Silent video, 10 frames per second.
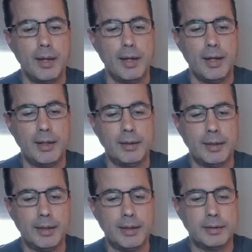and
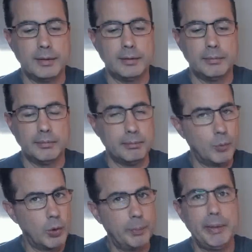uh,
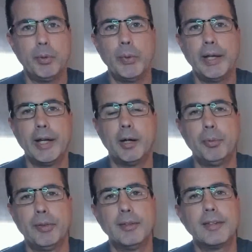more people we help
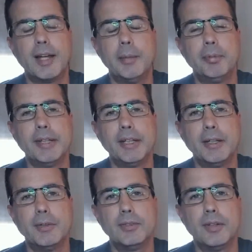with this type of
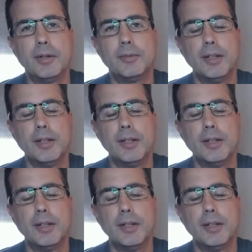video. So